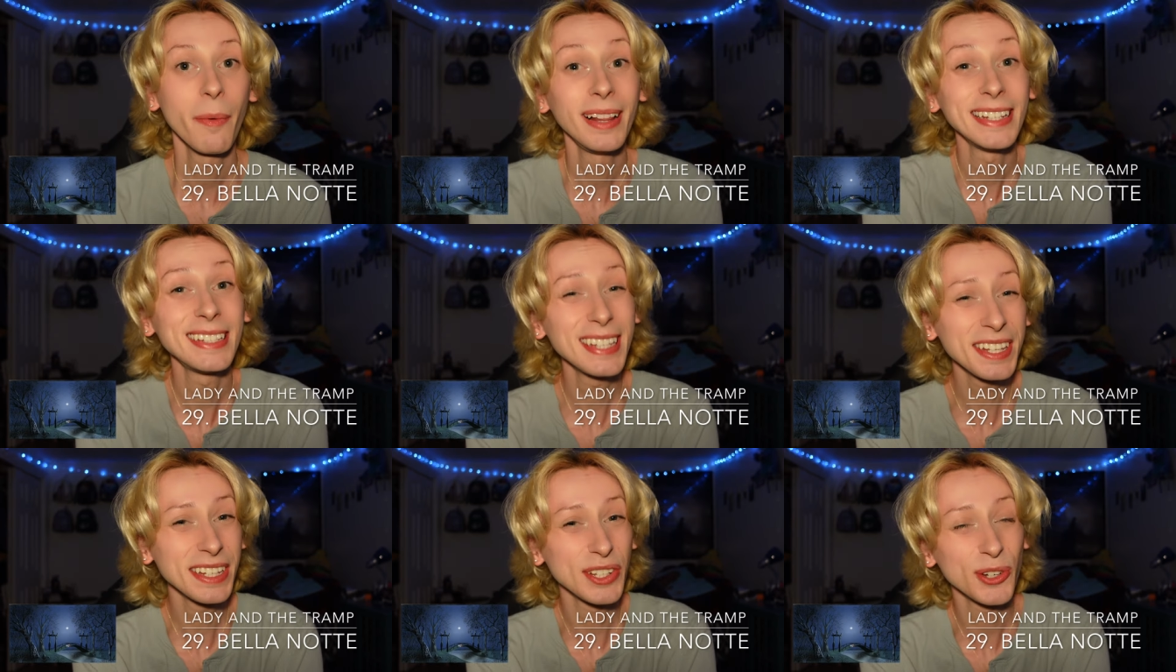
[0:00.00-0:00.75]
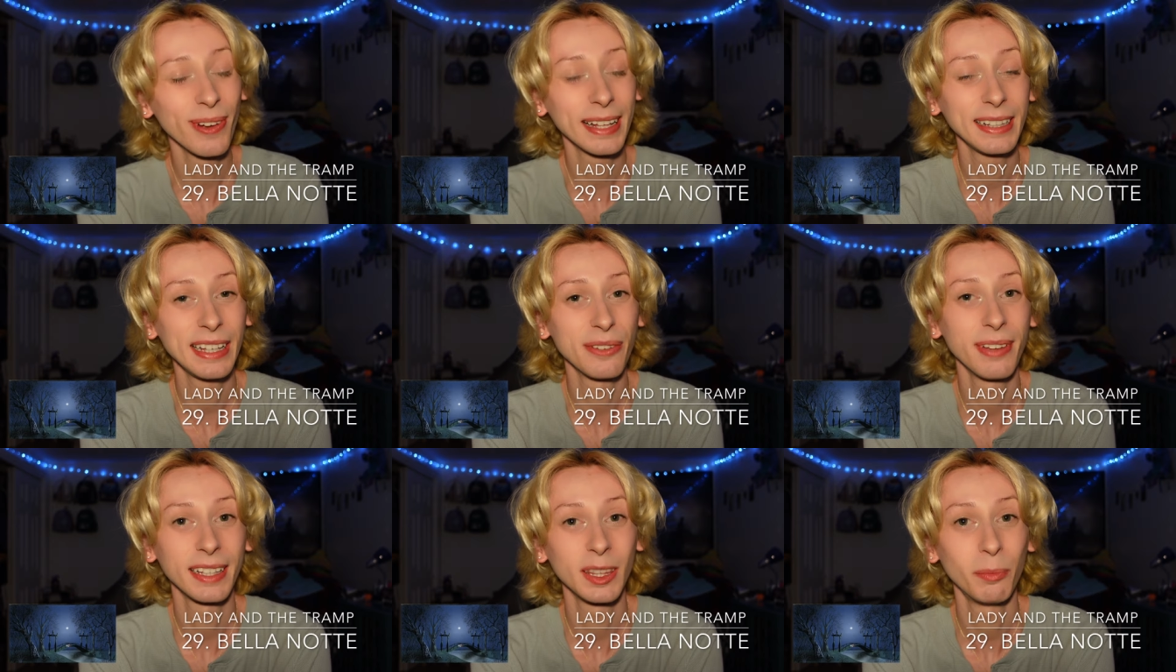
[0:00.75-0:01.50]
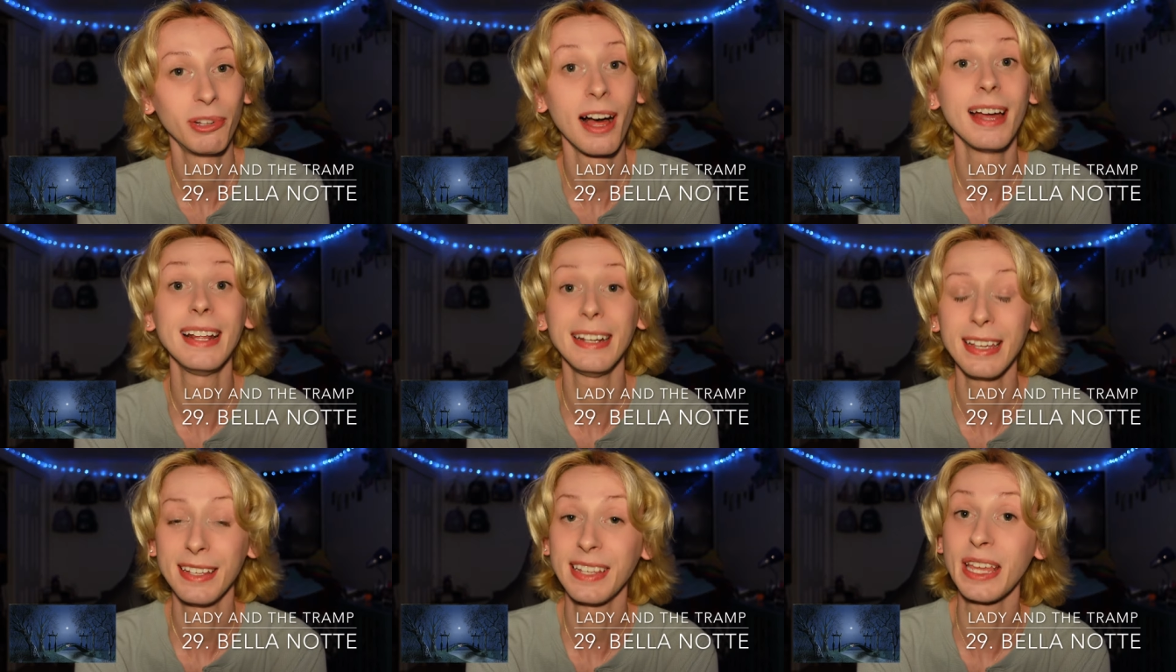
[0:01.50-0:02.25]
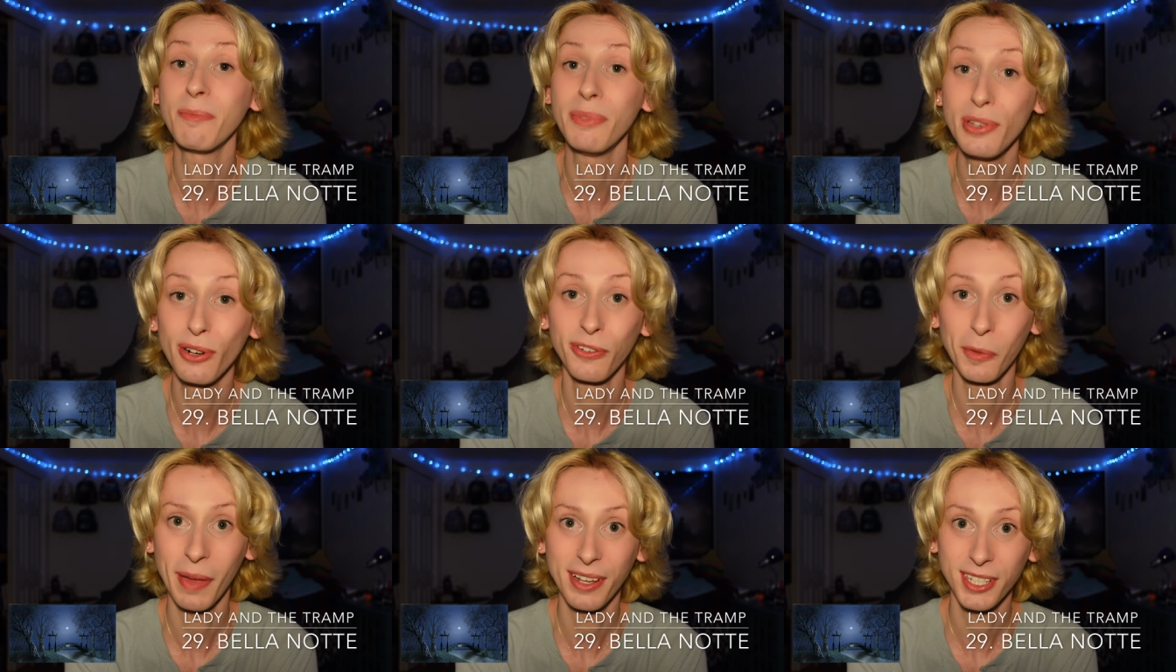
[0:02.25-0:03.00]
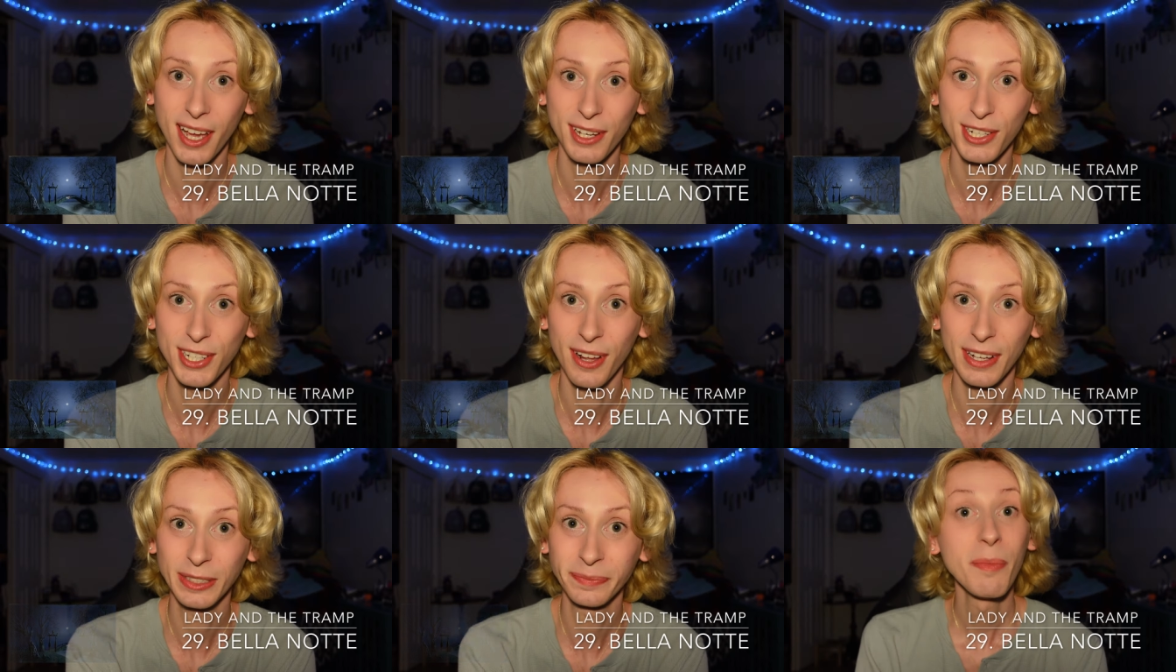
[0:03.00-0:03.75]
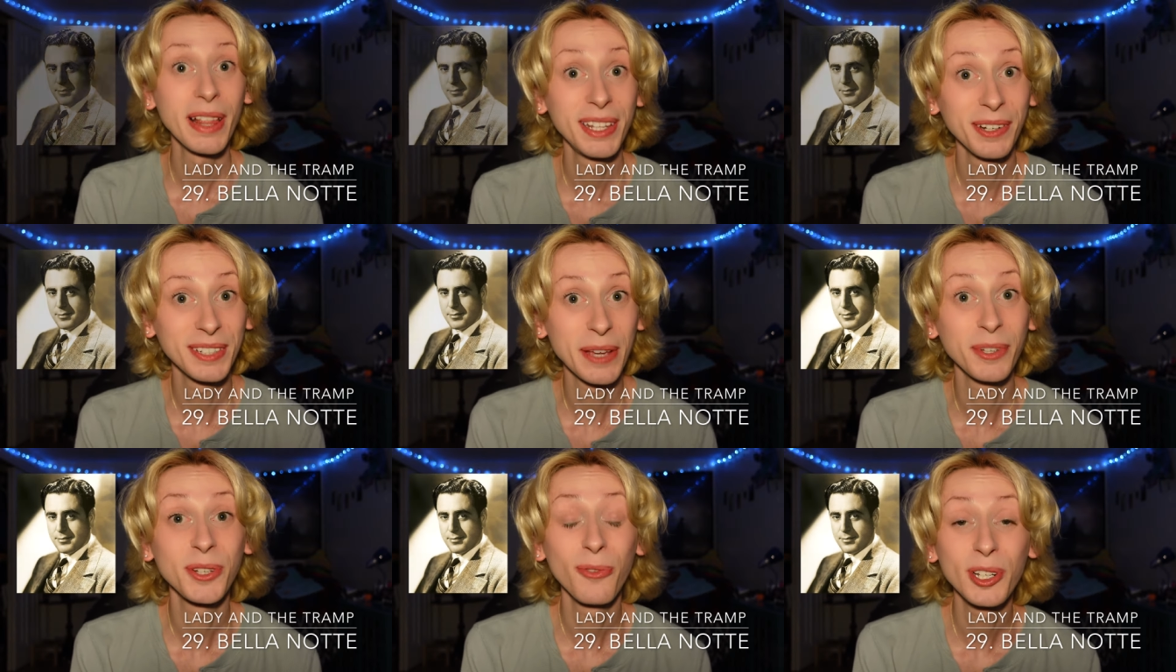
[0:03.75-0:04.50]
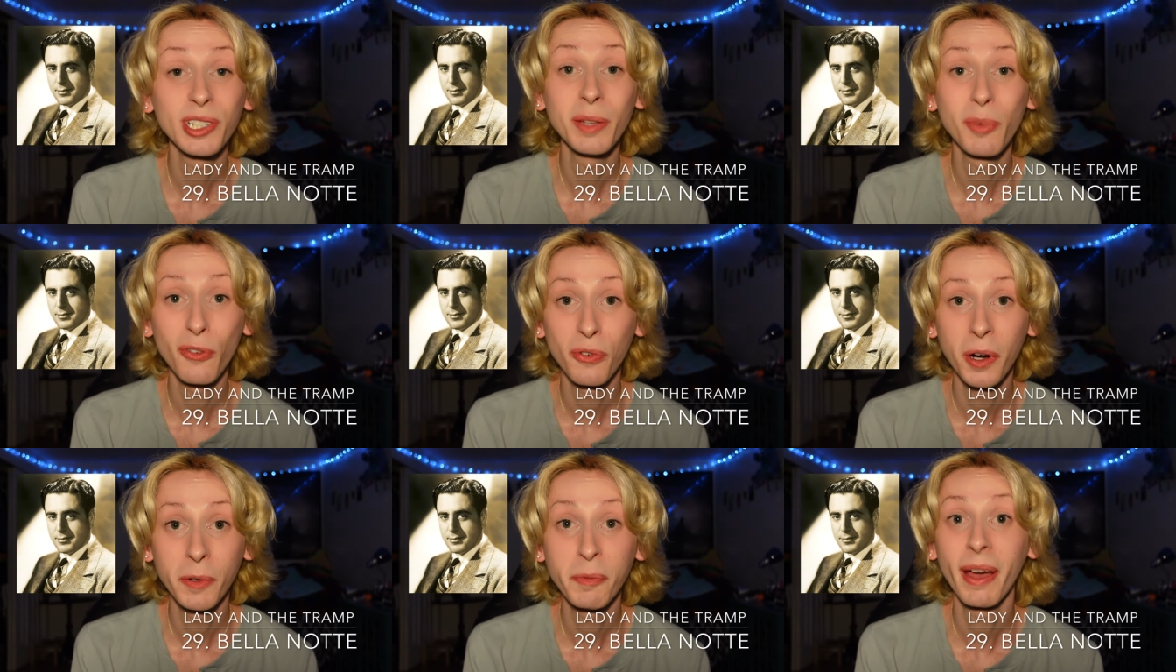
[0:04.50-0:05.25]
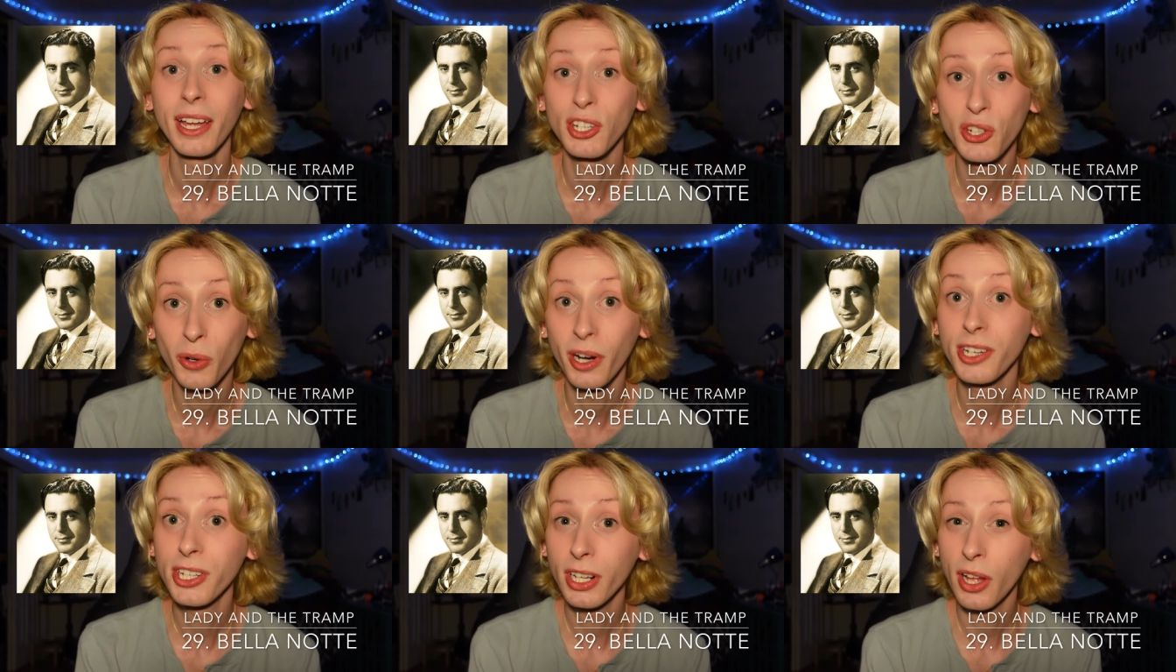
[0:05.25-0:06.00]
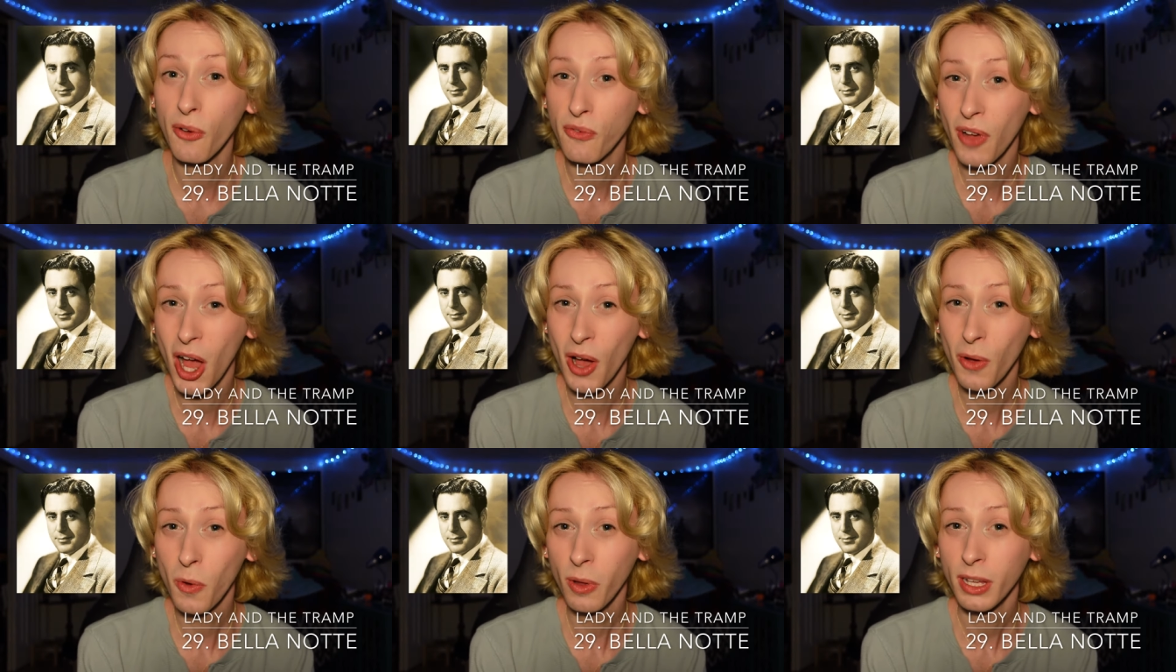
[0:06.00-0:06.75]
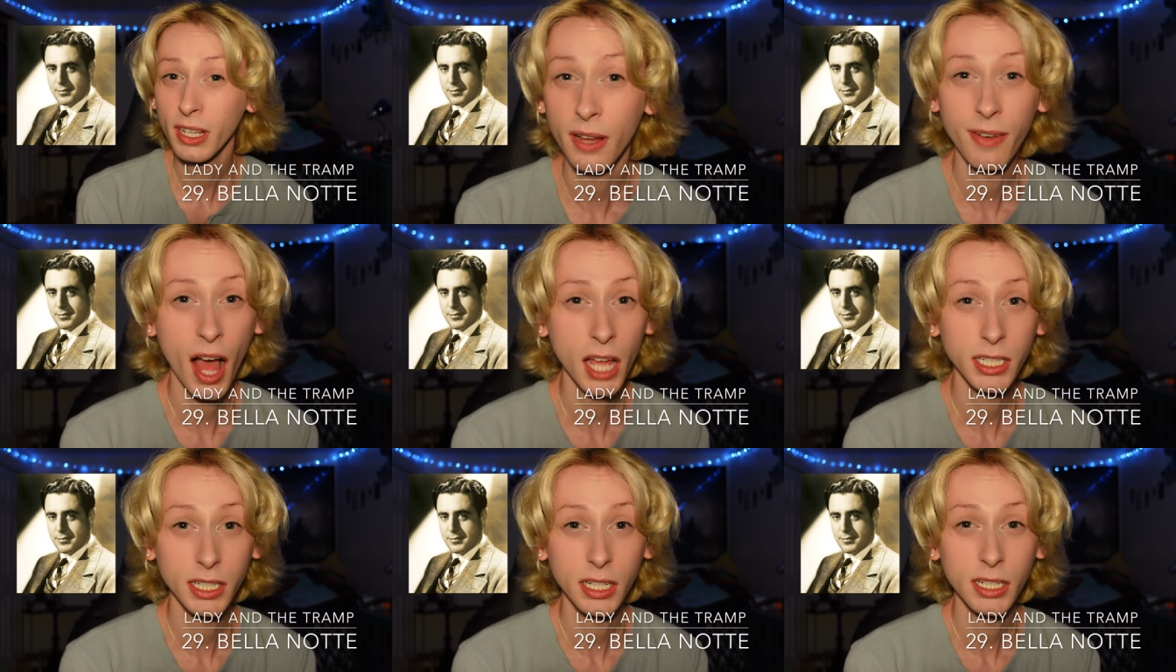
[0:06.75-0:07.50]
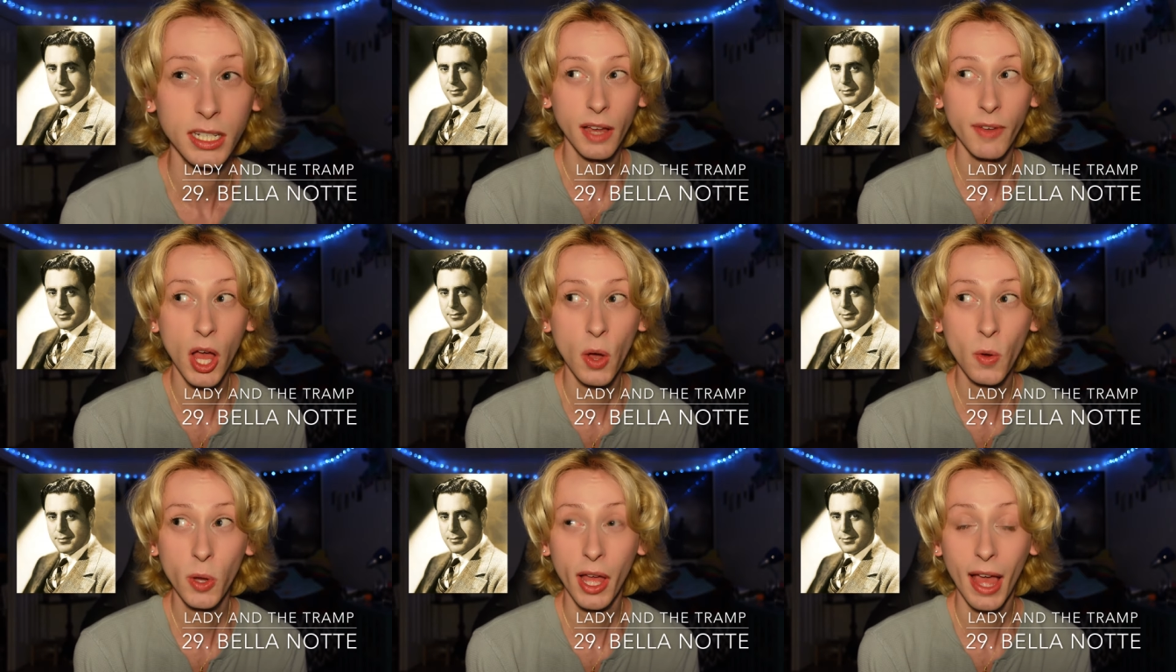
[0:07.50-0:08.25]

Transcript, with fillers: And while it doesn't directly affect the plot, it is a beautiful montage song. Bella Notte was originally performed by George Gavot, Gavot? Gavot?